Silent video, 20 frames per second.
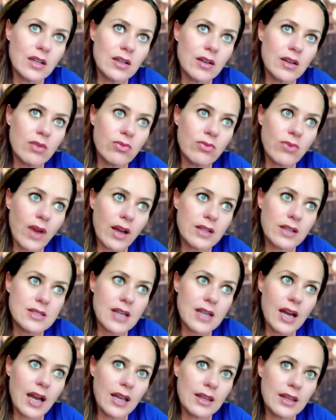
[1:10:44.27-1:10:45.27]
effect,
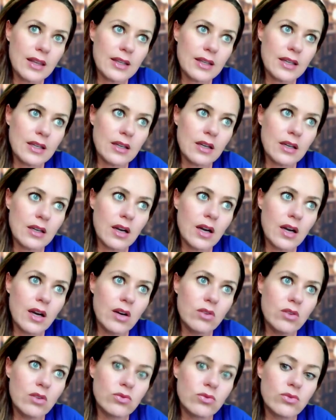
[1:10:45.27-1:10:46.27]
I think,
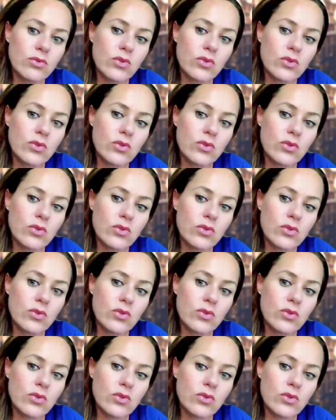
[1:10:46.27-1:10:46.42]
of